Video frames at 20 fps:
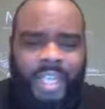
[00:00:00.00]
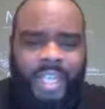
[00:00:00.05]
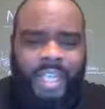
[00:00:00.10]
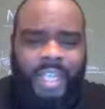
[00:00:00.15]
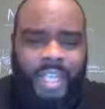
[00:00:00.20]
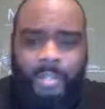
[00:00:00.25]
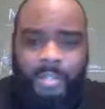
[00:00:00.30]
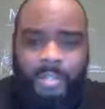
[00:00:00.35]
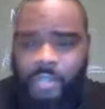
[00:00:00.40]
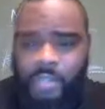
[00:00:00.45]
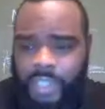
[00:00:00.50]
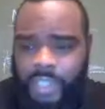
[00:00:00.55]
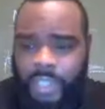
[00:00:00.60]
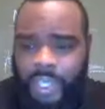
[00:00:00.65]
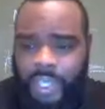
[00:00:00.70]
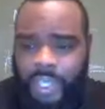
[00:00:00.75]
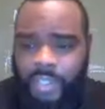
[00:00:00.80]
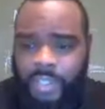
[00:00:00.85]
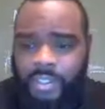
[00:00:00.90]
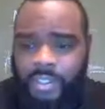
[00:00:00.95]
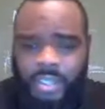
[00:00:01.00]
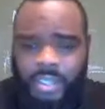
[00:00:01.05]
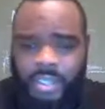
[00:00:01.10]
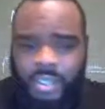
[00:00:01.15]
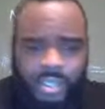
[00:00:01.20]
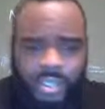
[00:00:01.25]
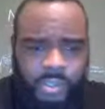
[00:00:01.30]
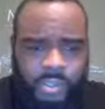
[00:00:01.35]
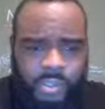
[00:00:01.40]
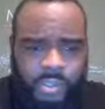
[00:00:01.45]
labels and headings.
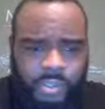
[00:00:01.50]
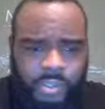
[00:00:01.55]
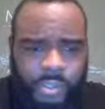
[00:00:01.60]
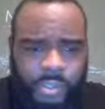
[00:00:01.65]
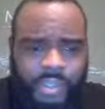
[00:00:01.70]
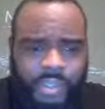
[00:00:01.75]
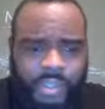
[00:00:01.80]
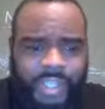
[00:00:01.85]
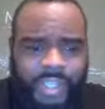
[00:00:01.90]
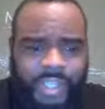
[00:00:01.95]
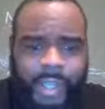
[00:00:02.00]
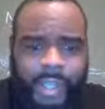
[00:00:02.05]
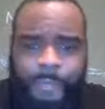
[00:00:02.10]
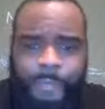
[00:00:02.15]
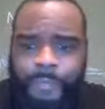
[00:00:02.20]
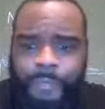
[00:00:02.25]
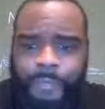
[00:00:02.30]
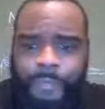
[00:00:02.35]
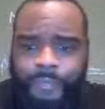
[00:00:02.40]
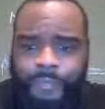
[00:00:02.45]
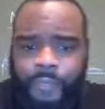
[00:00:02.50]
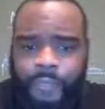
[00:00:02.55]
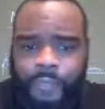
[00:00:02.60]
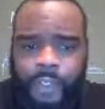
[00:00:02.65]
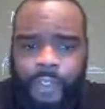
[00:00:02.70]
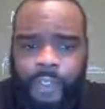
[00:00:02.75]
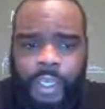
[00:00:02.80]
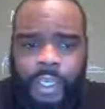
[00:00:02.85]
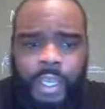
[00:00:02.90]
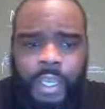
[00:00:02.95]
You use them all the time.
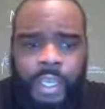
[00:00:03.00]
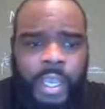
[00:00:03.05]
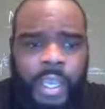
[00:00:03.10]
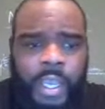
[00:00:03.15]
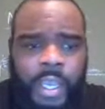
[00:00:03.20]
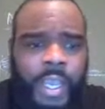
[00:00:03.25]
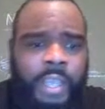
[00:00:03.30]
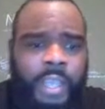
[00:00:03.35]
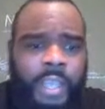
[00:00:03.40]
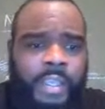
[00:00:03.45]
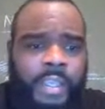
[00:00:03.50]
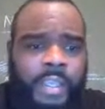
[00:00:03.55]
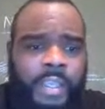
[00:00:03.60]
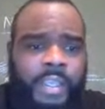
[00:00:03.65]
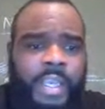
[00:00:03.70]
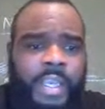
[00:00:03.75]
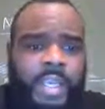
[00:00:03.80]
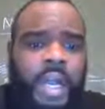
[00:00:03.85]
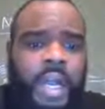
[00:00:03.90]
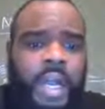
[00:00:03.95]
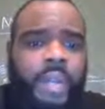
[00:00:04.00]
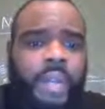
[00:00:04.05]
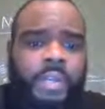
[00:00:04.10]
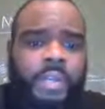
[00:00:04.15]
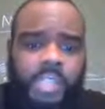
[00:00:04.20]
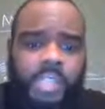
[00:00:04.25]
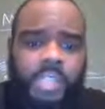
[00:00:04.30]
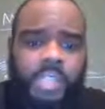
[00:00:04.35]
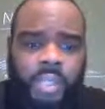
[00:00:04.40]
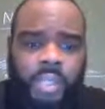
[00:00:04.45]
Okay. And then the
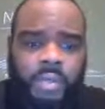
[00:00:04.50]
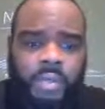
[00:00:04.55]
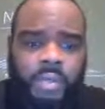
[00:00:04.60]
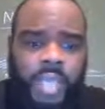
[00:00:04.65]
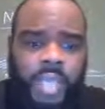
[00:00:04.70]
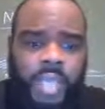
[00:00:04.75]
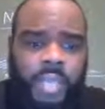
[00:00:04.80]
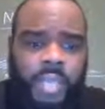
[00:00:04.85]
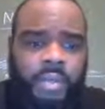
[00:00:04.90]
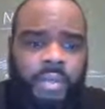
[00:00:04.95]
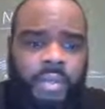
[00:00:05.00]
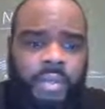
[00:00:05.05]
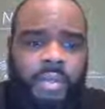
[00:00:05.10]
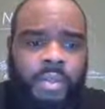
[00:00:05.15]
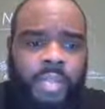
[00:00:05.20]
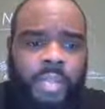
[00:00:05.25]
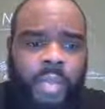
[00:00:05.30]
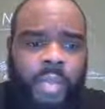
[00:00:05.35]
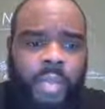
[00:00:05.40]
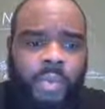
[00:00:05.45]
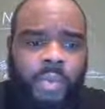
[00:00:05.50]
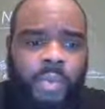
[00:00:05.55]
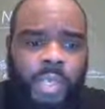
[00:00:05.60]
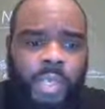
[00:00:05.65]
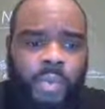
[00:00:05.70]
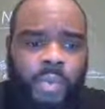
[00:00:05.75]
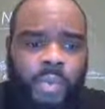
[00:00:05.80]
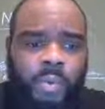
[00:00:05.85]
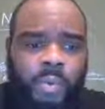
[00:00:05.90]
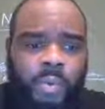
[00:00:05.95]
other cell data that
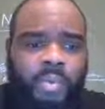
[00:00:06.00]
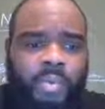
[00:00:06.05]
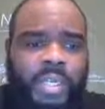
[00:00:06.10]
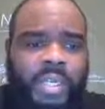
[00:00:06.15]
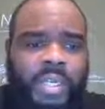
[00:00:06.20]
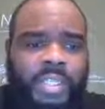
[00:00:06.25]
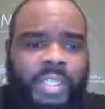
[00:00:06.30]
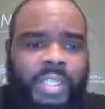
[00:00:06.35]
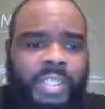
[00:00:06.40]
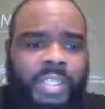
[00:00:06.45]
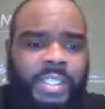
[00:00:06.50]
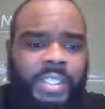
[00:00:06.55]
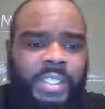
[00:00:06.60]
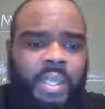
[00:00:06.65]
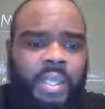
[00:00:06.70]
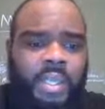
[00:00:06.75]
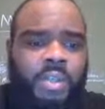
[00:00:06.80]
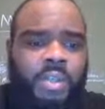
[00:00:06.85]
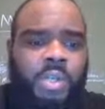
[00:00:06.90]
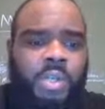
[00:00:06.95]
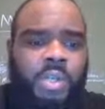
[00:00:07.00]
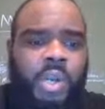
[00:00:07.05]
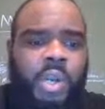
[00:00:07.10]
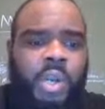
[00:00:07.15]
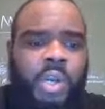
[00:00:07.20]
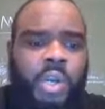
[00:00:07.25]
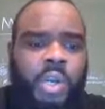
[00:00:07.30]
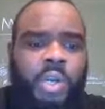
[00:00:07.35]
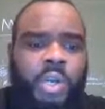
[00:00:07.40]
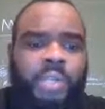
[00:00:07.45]
we will put into cells
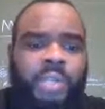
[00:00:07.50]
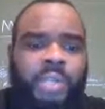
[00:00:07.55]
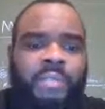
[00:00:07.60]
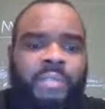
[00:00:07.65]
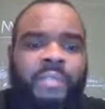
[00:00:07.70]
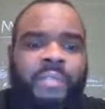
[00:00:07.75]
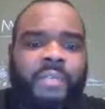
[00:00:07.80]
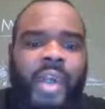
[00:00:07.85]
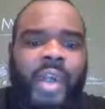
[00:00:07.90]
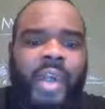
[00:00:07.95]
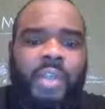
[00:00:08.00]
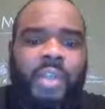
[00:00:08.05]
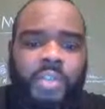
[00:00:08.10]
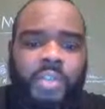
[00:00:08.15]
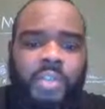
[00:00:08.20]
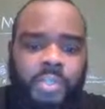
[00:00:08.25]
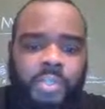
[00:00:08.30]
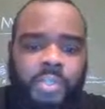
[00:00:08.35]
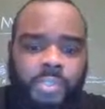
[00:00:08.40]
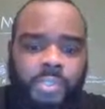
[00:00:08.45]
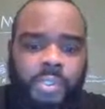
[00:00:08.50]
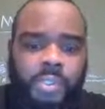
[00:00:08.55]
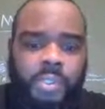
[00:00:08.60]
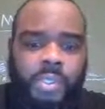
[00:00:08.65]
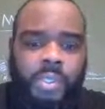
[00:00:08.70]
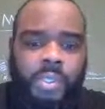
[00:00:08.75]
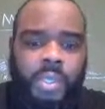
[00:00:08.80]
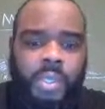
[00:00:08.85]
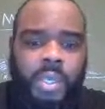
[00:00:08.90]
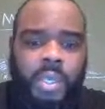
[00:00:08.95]
are going to be values.
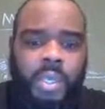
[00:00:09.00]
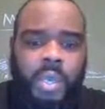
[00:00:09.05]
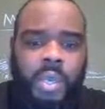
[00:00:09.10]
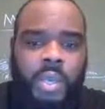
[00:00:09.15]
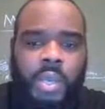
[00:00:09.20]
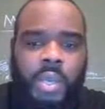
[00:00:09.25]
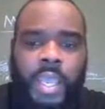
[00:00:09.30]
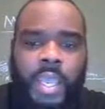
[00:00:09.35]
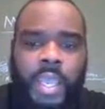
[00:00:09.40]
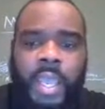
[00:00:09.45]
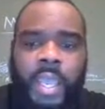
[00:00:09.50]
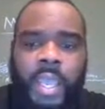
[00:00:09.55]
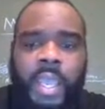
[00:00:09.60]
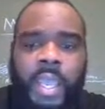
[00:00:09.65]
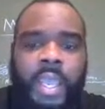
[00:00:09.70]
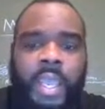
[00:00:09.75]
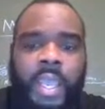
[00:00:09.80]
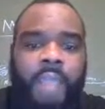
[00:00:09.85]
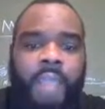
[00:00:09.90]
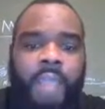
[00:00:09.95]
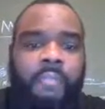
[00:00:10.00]
Okay. And